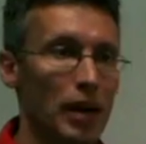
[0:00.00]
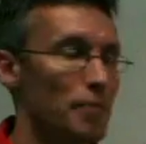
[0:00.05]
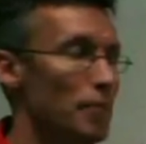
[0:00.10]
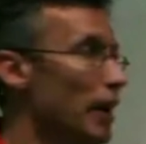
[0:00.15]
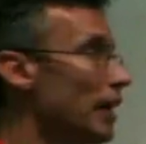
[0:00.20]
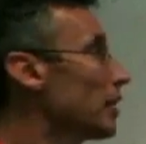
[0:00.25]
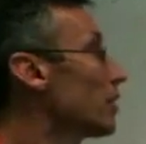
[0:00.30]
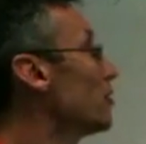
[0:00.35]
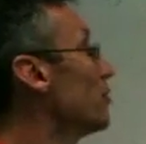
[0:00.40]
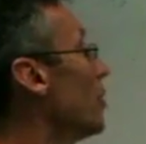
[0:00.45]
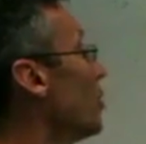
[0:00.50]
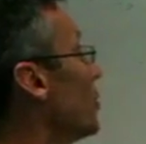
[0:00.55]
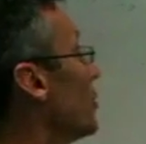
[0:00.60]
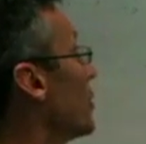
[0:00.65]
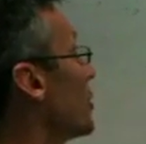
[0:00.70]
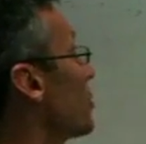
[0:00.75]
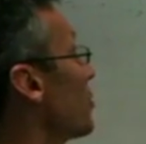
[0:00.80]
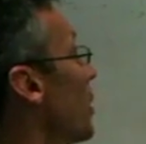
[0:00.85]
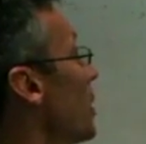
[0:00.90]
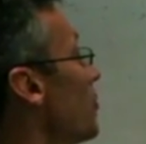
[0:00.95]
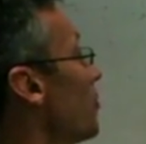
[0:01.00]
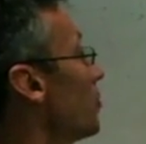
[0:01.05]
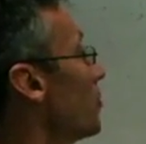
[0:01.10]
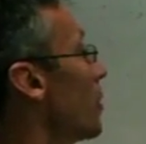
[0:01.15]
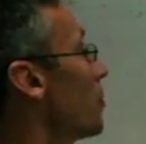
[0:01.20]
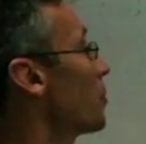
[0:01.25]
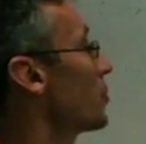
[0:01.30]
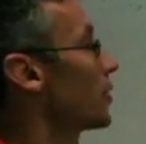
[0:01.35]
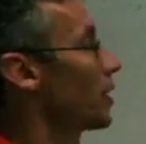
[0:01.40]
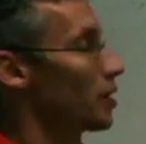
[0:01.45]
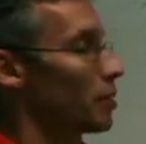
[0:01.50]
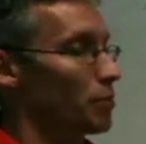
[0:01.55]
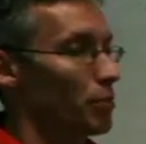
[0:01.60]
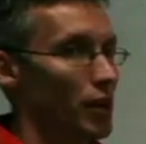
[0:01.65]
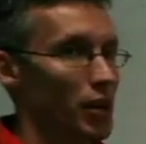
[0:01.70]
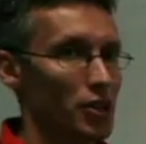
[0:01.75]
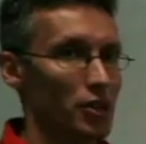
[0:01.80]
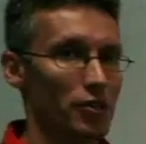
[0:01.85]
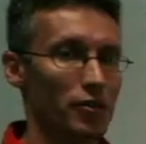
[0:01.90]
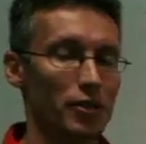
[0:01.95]
by a microphone. This might represent a
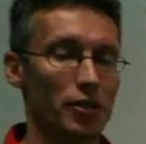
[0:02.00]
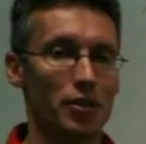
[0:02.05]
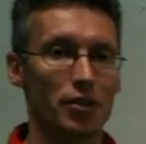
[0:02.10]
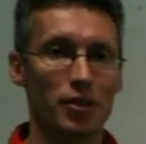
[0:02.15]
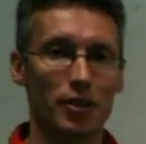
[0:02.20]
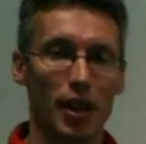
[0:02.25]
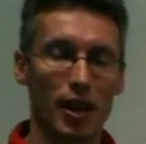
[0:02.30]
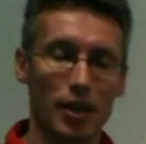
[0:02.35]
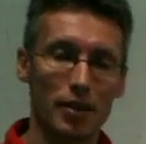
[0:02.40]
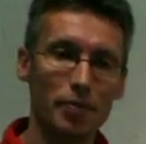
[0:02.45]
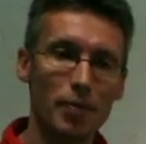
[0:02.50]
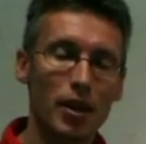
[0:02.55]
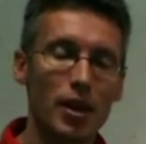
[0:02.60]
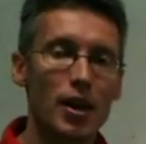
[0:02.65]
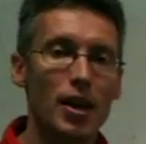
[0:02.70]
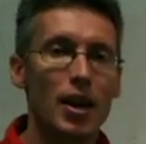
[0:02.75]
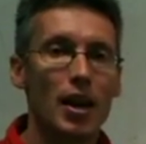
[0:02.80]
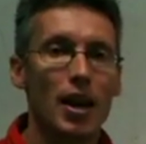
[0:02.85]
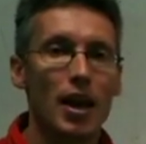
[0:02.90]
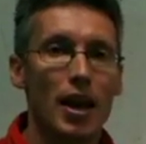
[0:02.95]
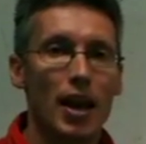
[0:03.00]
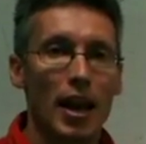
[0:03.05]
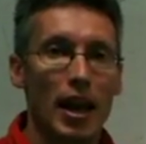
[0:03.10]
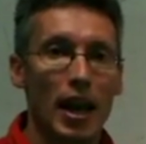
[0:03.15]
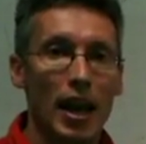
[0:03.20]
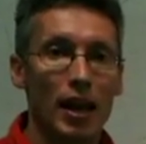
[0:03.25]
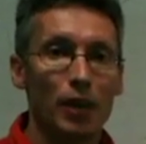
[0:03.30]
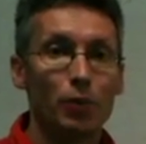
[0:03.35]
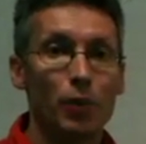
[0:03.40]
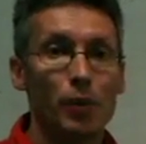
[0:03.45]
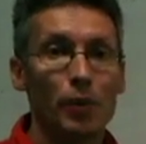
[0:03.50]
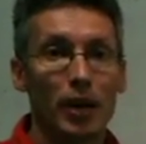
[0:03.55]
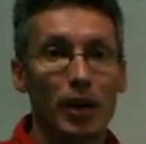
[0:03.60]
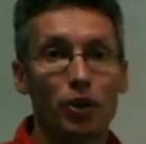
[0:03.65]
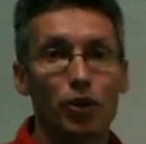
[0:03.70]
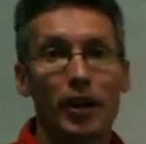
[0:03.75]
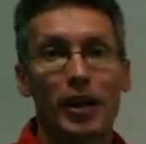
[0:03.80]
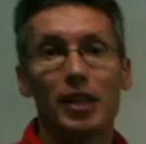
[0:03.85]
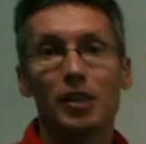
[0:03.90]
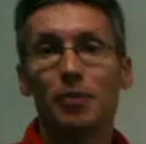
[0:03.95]
pressure versus time. And we want
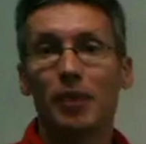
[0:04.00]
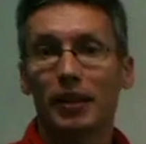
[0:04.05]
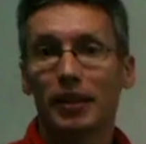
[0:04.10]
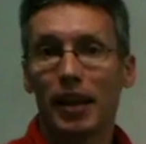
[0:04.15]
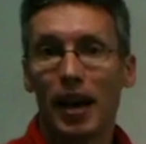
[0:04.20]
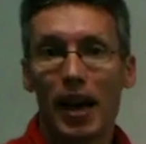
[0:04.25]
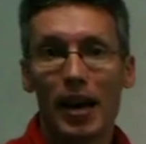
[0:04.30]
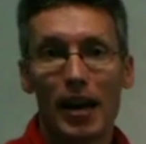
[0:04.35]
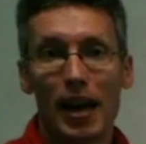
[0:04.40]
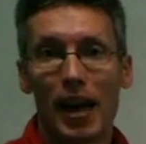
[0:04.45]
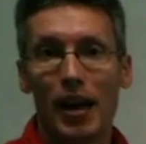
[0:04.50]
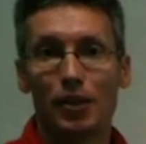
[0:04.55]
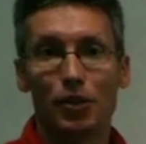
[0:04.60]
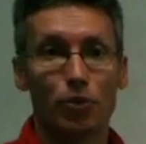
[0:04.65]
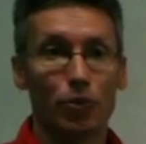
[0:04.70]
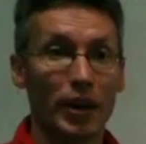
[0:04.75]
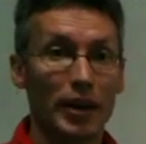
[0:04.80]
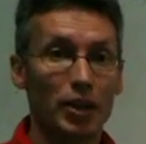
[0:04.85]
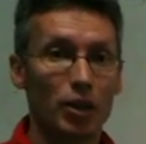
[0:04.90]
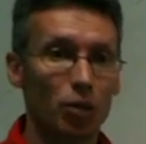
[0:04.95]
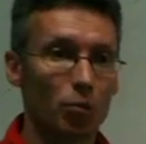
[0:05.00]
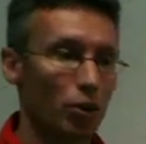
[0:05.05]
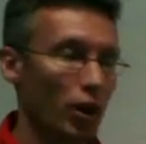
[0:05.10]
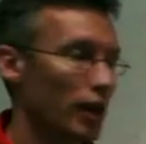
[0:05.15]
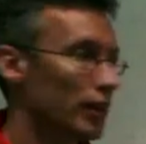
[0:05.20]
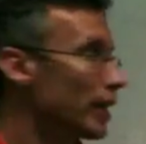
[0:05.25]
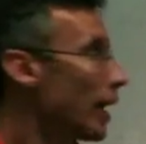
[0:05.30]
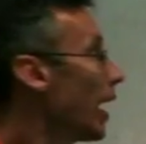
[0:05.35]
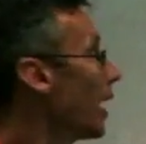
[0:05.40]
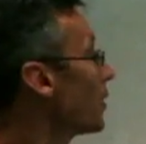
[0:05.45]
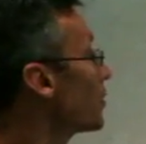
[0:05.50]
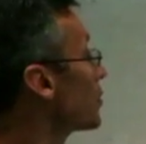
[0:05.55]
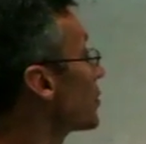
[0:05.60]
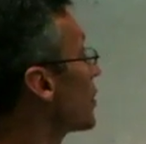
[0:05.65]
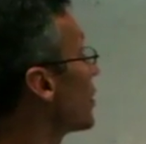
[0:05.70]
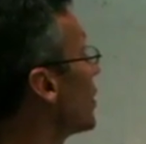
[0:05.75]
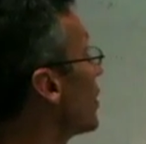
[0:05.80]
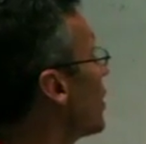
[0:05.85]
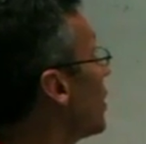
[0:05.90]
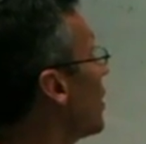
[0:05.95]
to transmit that as a radio broadcast.
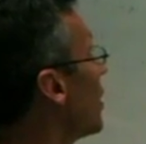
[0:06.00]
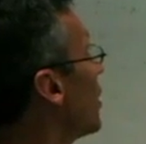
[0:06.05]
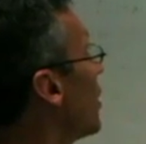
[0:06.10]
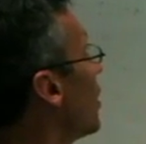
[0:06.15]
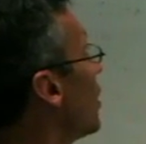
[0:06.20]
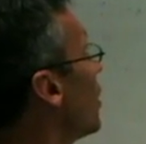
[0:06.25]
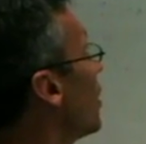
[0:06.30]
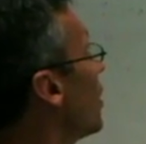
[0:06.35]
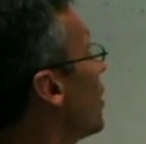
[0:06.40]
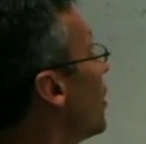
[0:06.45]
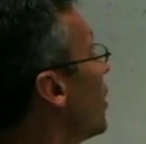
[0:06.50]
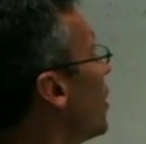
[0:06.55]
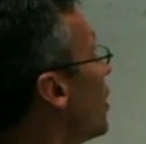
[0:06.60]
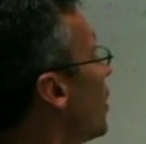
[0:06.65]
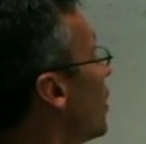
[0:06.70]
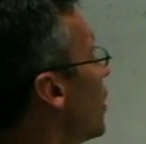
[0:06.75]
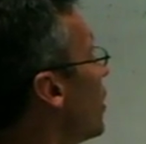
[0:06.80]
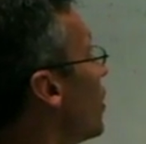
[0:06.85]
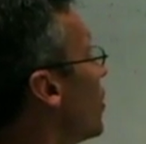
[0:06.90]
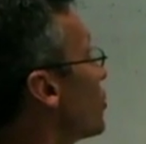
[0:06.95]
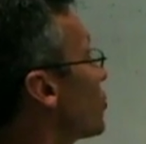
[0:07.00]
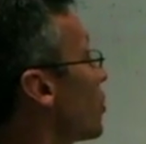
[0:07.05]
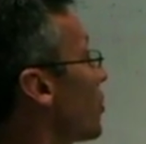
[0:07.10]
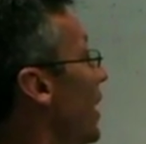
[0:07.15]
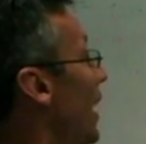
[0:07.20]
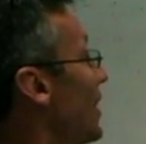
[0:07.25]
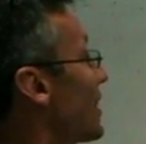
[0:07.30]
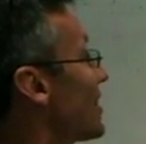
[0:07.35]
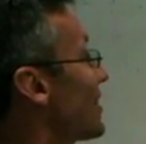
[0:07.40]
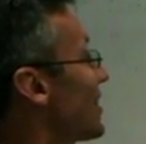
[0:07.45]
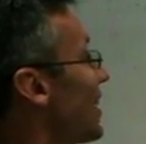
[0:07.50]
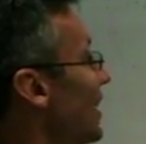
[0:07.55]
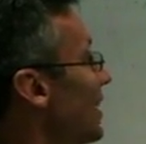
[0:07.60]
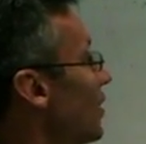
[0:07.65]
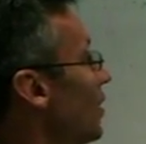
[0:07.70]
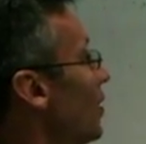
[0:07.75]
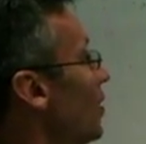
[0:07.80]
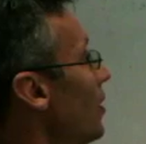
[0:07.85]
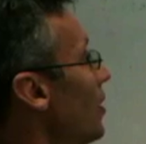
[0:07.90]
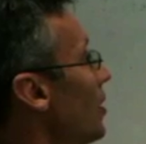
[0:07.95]
So that
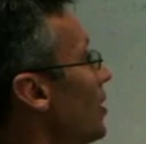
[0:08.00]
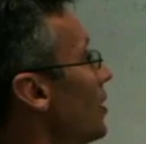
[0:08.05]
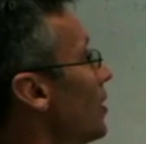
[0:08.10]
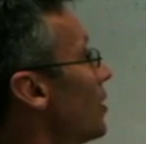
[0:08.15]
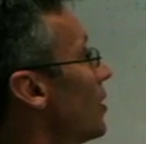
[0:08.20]
signal